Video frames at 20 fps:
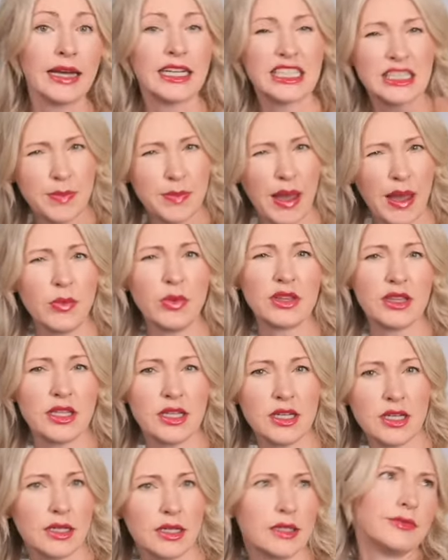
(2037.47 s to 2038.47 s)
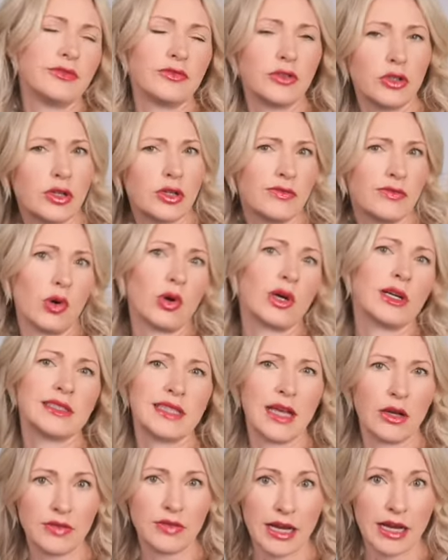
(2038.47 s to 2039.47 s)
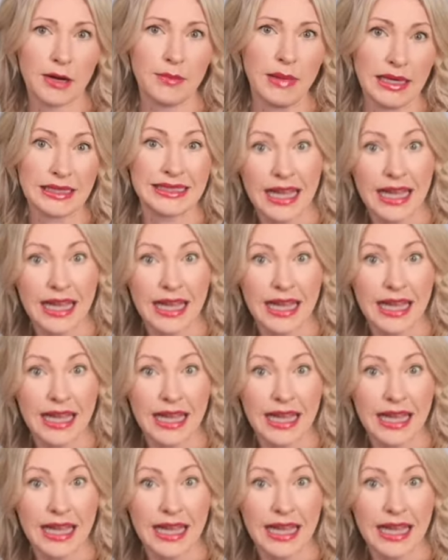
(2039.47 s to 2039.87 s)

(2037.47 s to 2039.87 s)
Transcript: And despite what the frugivores out there may